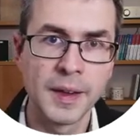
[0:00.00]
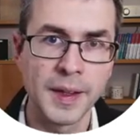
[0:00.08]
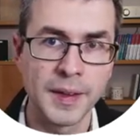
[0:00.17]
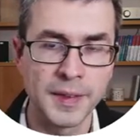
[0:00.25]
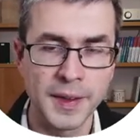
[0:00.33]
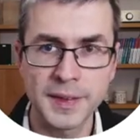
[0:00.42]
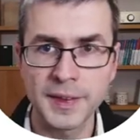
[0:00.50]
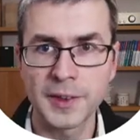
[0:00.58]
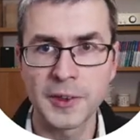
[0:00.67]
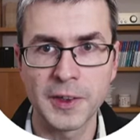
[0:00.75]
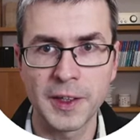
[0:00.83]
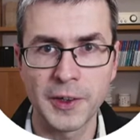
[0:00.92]
In data
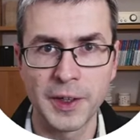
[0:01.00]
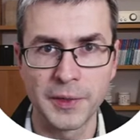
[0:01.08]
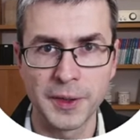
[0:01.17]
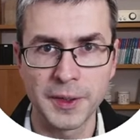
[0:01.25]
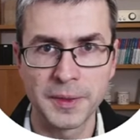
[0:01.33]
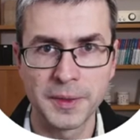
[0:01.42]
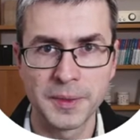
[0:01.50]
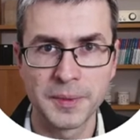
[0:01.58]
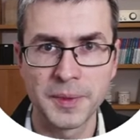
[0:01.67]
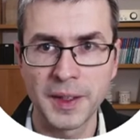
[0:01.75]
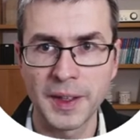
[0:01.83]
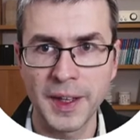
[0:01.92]
log, however,
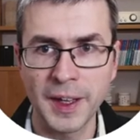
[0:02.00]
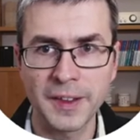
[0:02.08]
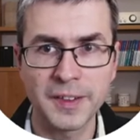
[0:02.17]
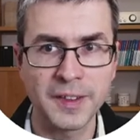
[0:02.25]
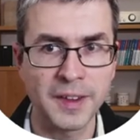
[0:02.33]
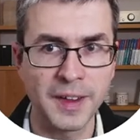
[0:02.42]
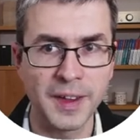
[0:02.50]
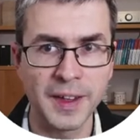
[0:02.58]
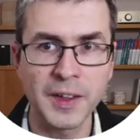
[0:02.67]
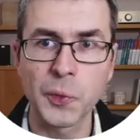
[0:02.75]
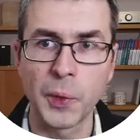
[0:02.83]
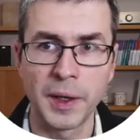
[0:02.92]
x
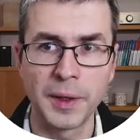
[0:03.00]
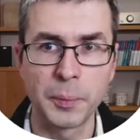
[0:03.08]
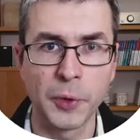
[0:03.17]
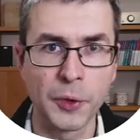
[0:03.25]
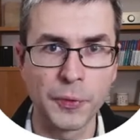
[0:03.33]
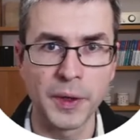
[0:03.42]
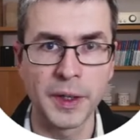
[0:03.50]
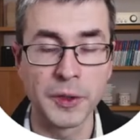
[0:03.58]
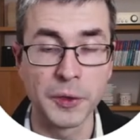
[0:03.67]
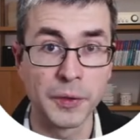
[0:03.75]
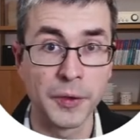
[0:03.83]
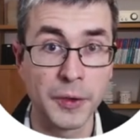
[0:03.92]
and y both are
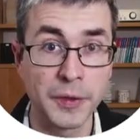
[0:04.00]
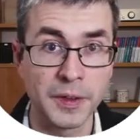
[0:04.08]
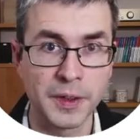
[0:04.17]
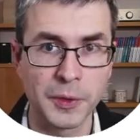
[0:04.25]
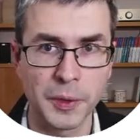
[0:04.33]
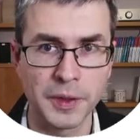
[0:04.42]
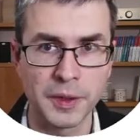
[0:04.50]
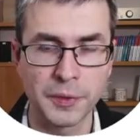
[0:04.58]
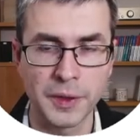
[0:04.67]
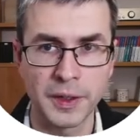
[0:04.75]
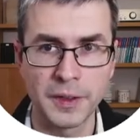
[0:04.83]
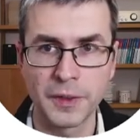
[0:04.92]
universally
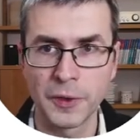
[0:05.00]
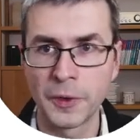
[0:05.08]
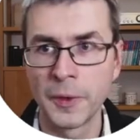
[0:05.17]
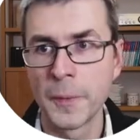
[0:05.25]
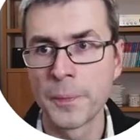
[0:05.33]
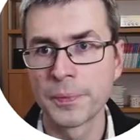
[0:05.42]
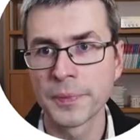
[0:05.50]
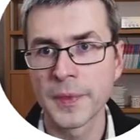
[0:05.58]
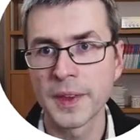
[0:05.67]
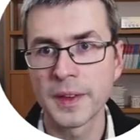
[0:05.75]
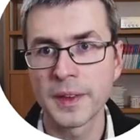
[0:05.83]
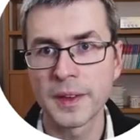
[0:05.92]
quantified. So
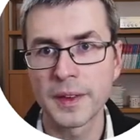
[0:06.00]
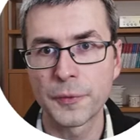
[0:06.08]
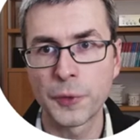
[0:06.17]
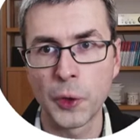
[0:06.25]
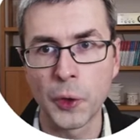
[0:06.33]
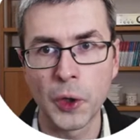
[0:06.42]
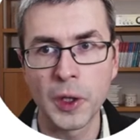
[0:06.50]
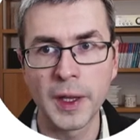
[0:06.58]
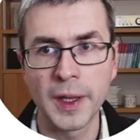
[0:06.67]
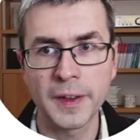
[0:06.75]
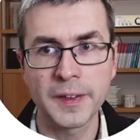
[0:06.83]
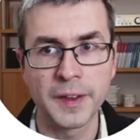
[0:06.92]
for all
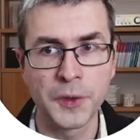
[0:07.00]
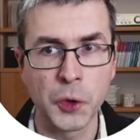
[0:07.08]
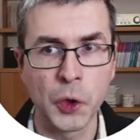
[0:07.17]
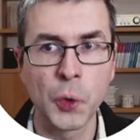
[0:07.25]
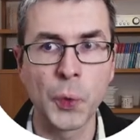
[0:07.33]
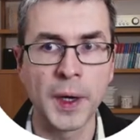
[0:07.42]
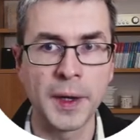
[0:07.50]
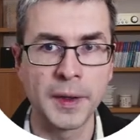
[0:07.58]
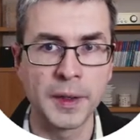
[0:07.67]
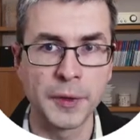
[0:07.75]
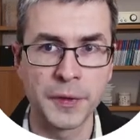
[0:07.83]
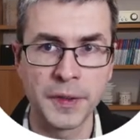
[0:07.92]
x and all y,
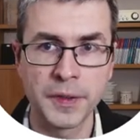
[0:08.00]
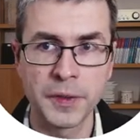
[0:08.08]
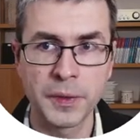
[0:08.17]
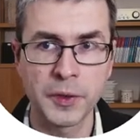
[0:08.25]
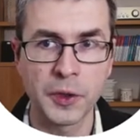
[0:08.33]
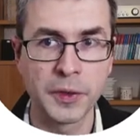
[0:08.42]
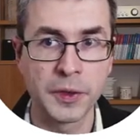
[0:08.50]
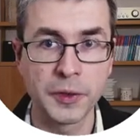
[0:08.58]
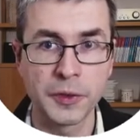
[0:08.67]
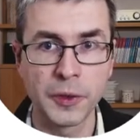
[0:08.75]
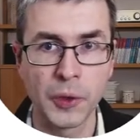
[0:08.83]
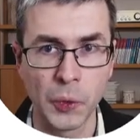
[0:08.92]
if this
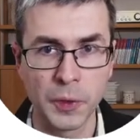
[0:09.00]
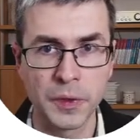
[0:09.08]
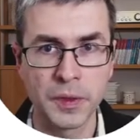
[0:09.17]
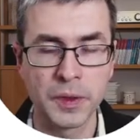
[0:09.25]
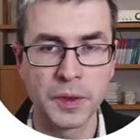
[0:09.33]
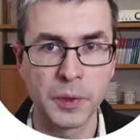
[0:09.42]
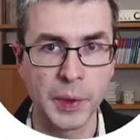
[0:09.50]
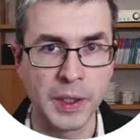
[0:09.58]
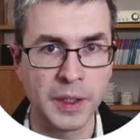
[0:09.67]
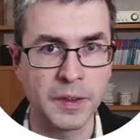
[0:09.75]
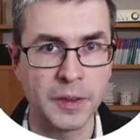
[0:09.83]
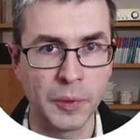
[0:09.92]
condition holds, we
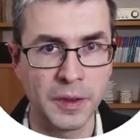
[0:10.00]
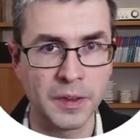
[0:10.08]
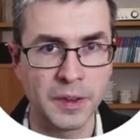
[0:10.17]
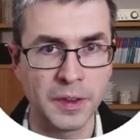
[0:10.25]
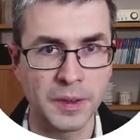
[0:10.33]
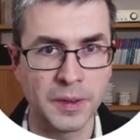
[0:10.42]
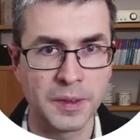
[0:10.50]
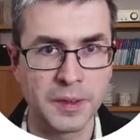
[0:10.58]
get the result.